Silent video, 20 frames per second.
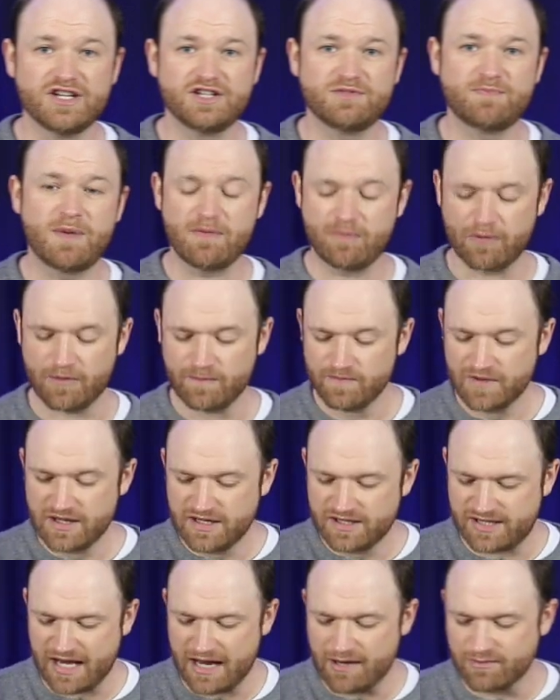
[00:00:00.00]
these people.
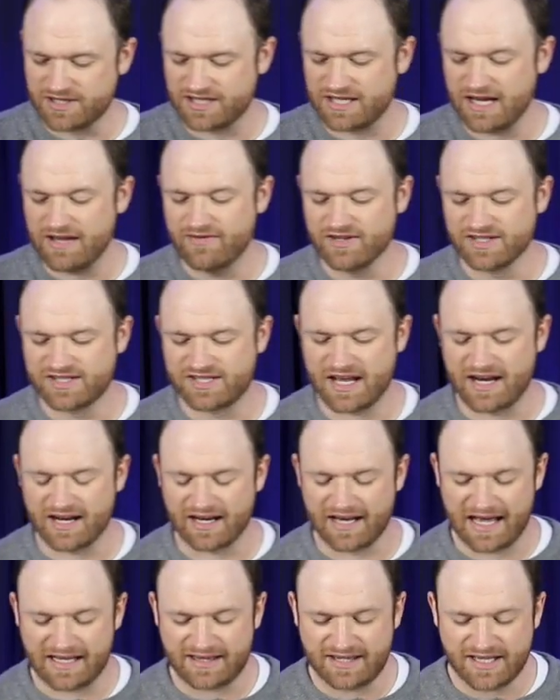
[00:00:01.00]
Sam Stevens said it
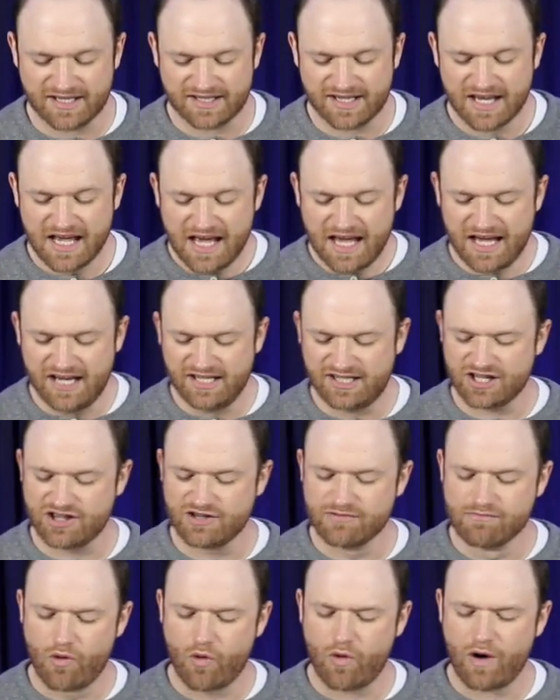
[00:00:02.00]
like this. He said,
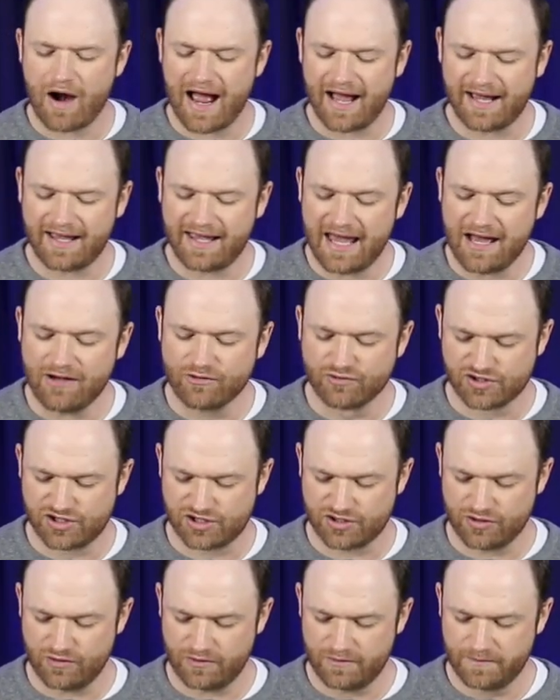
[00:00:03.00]
"The more I
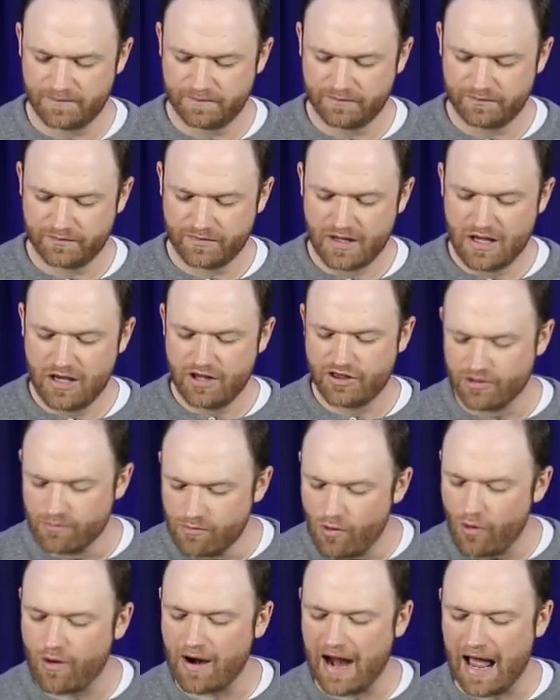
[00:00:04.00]
counsel, the
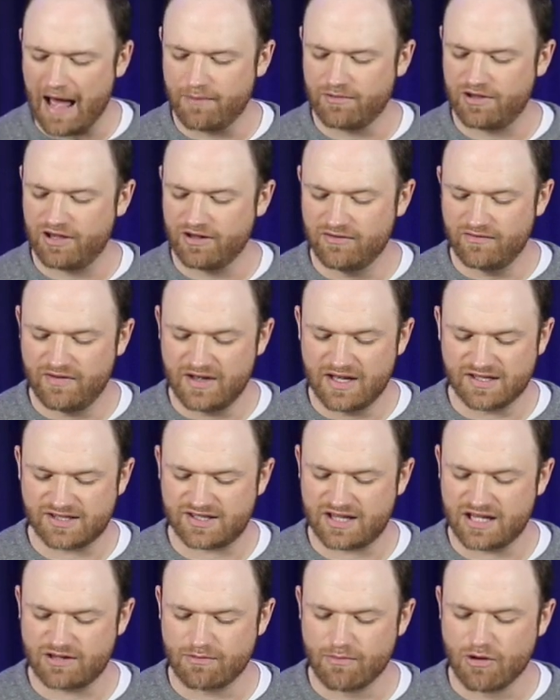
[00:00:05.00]
more I am
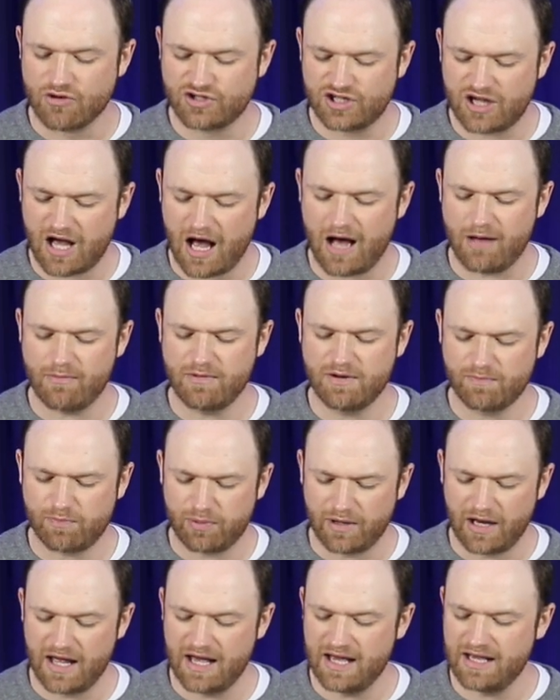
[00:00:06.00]
convinced that the most common
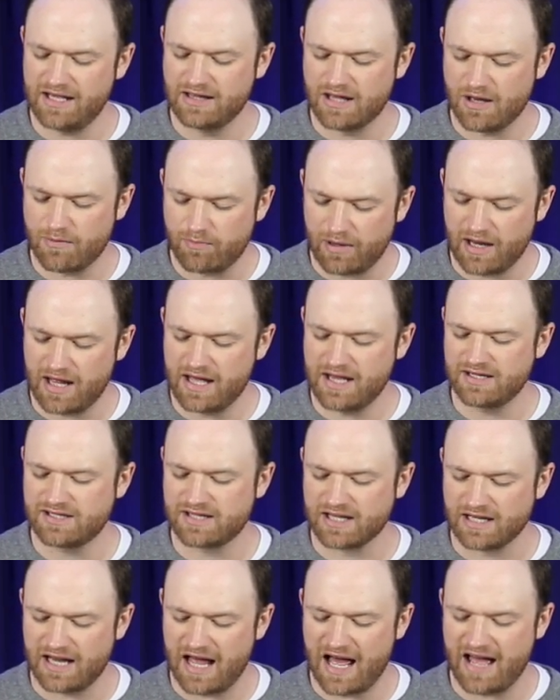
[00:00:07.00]
plague that plagues
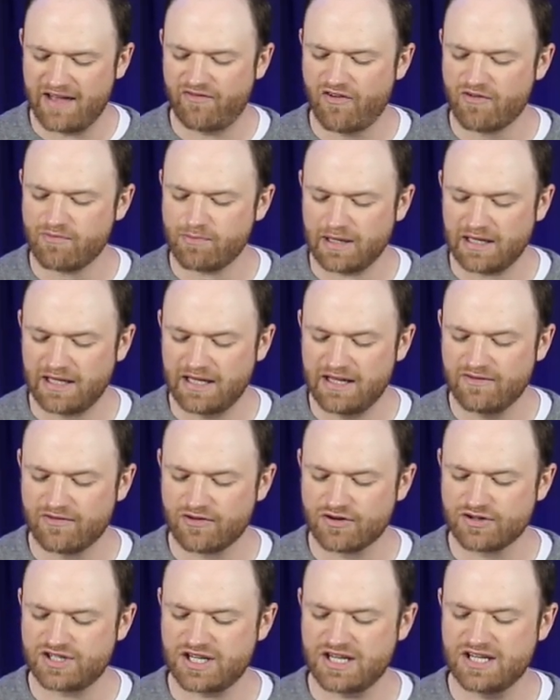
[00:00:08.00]
the life of
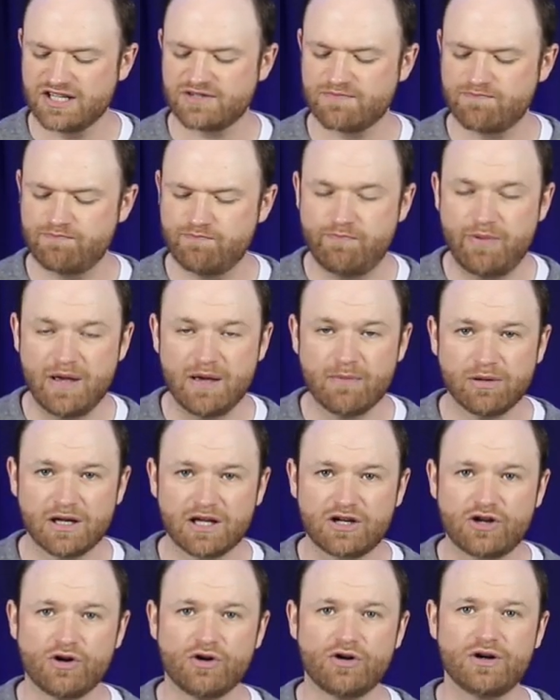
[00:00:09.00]
believers is
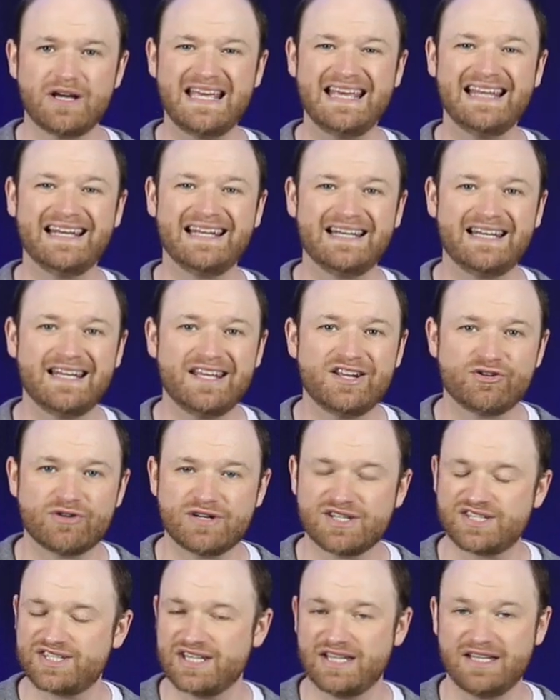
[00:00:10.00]
biblical
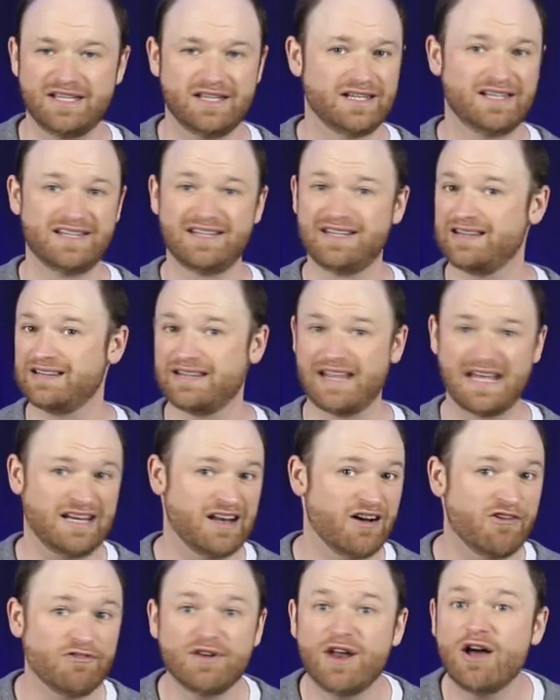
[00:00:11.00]
illiteracy. They
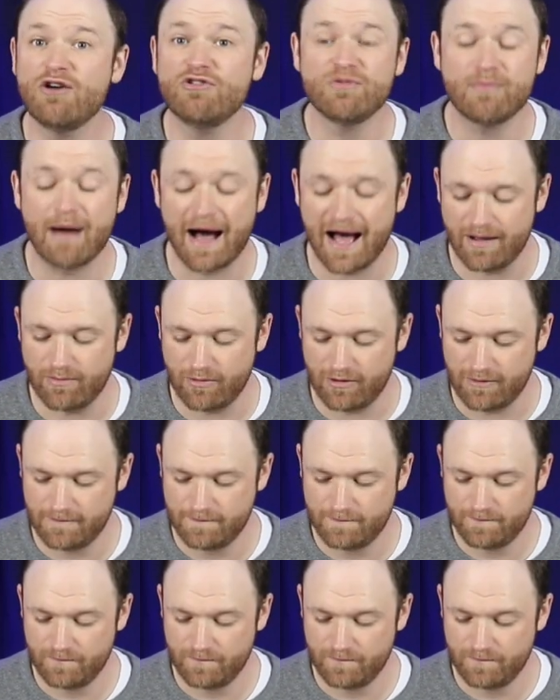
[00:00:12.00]
don't know the Bible.